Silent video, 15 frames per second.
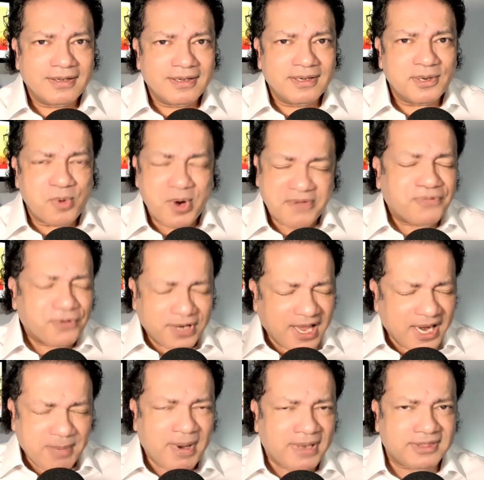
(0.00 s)
We forget
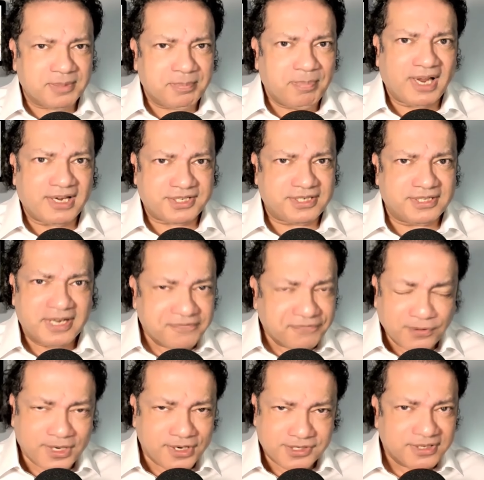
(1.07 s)
about the blesser and
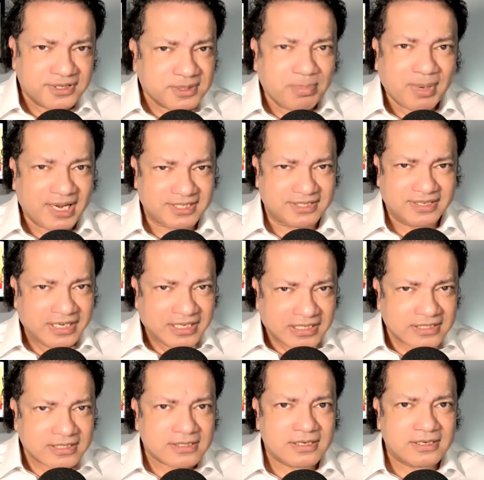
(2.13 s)
focus on the
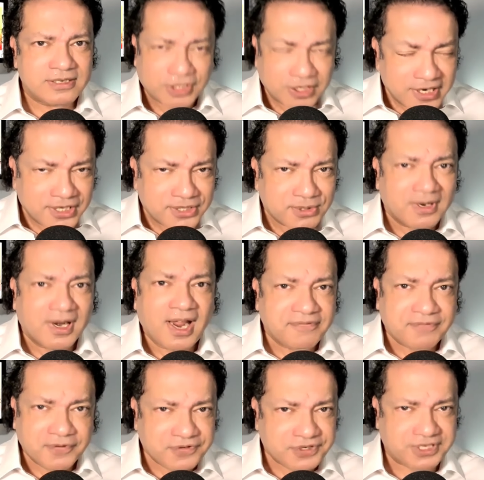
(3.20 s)
blessings, turning to a life
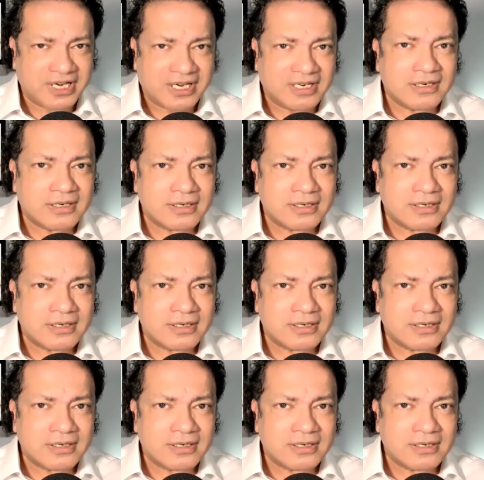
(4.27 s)
of sin